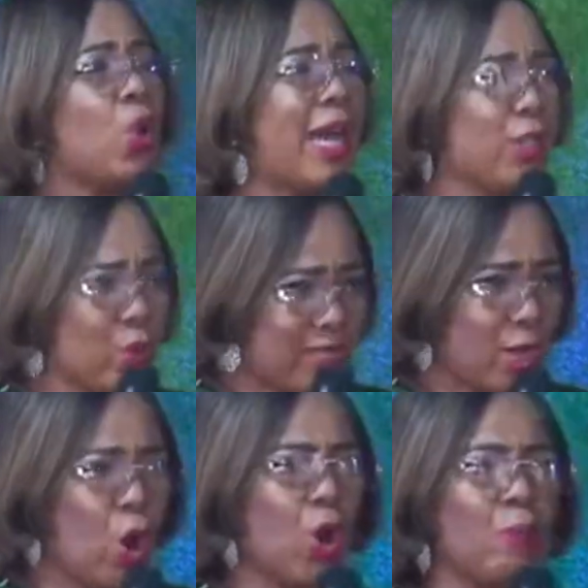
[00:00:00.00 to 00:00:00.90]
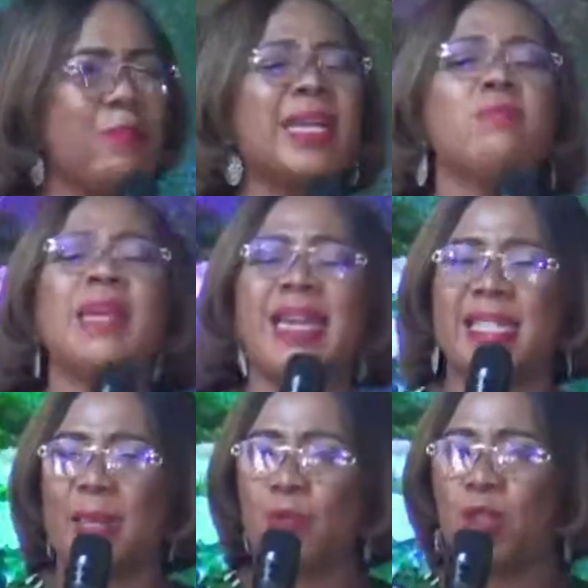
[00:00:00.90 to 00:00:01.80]
and you will say, God, make me
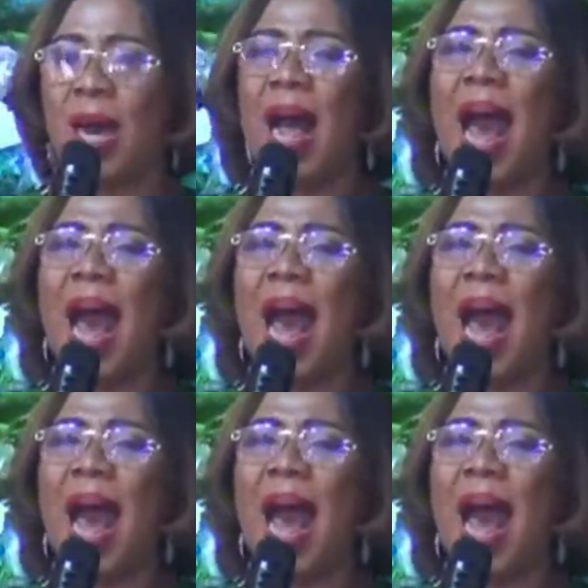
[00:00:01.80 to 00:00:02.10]
exceptional.